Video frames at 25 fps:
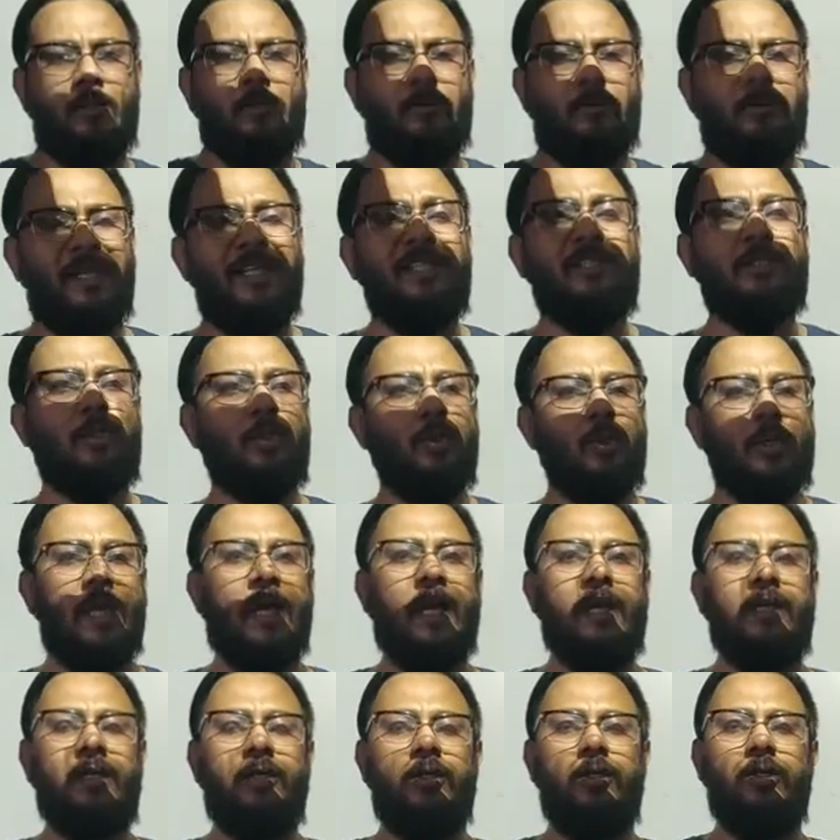Now let's look
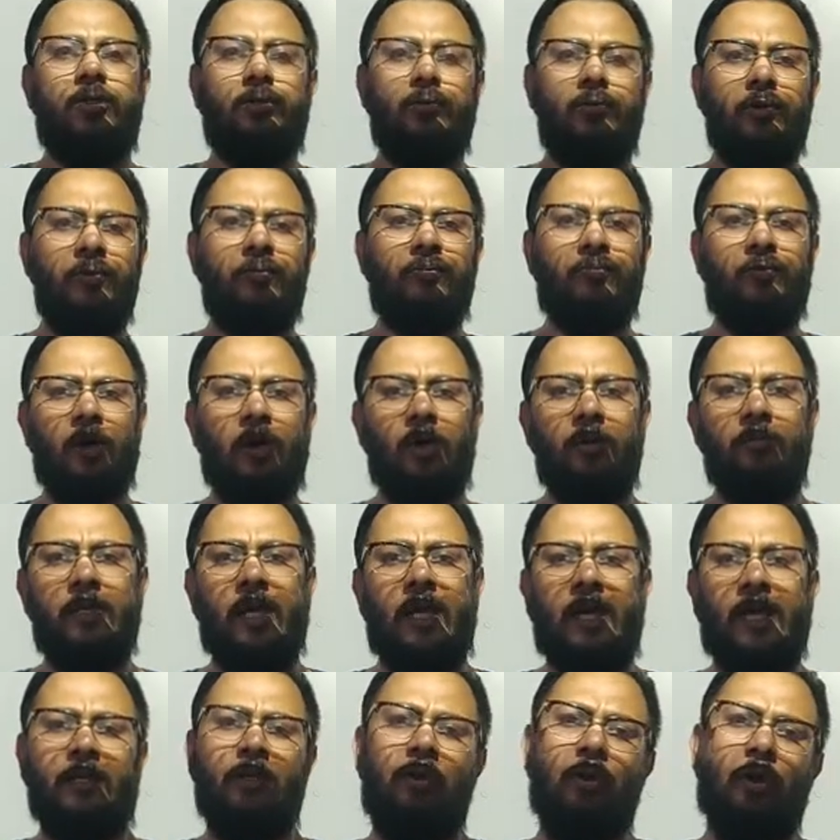at
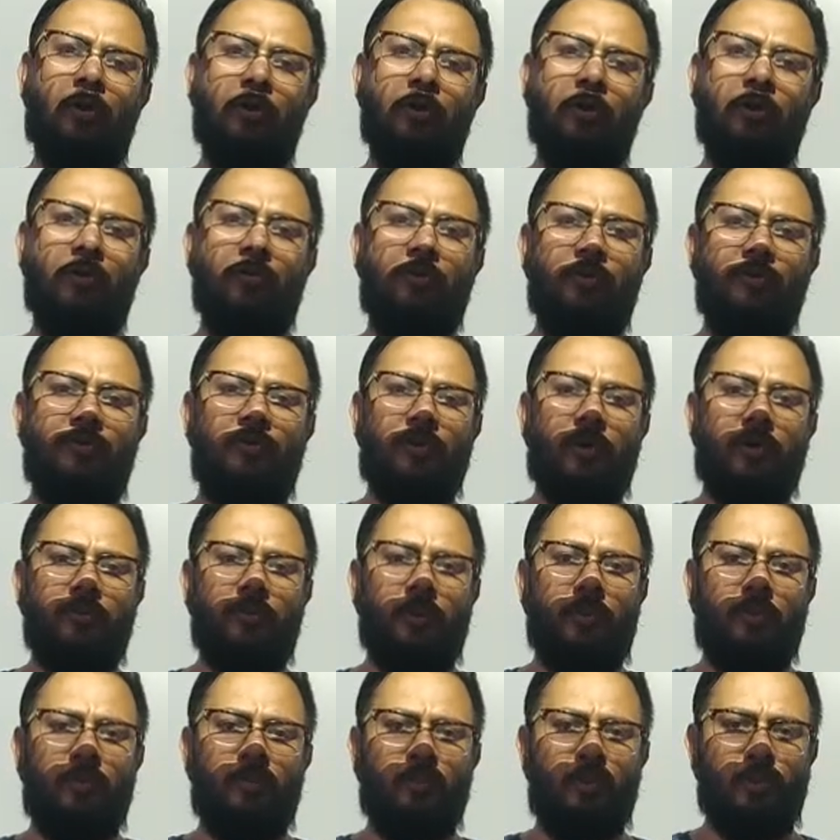uniform and
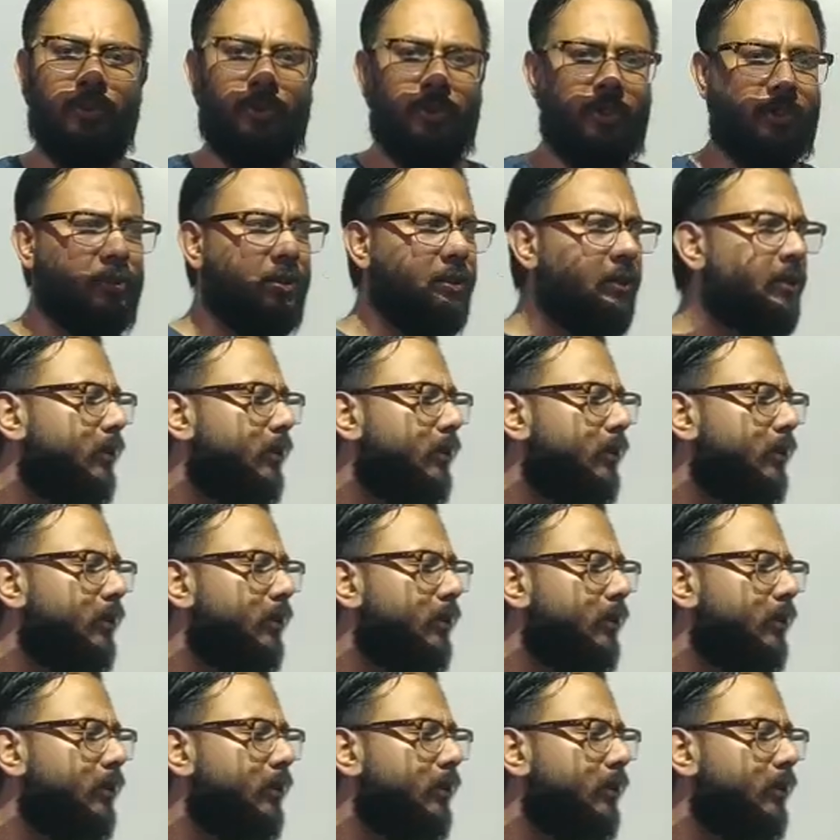non-uniform motion.